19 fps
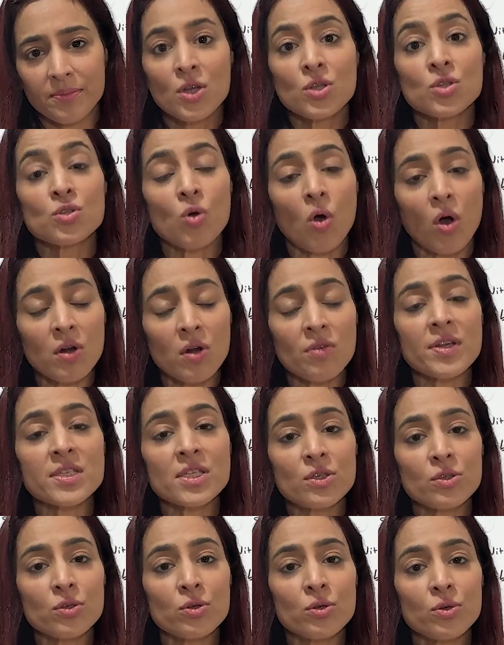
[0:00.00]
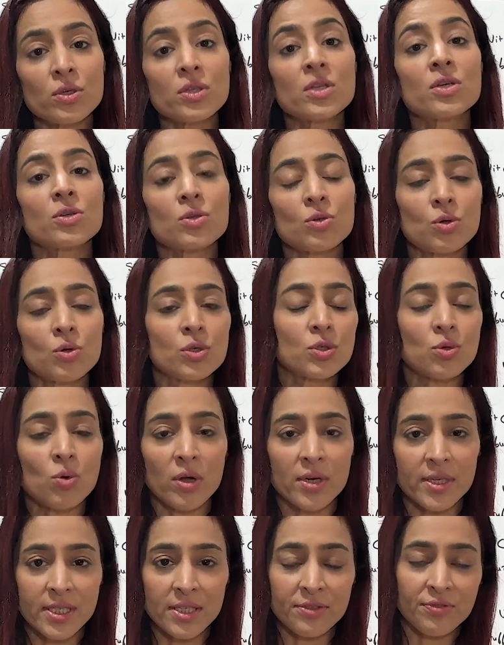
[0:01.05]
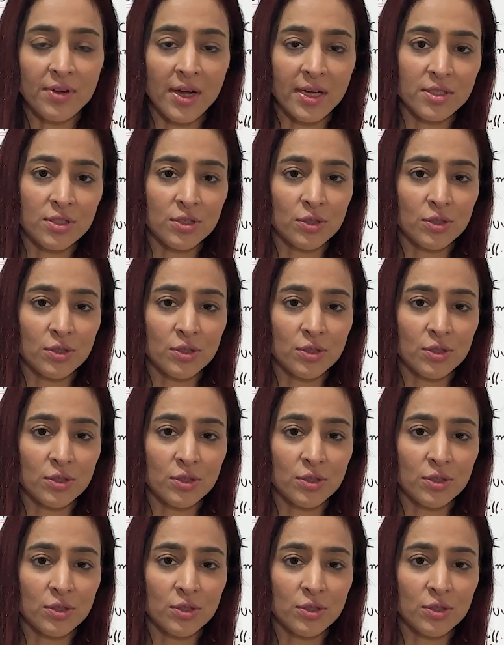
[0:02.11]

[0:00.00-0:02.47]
So always include good quality fats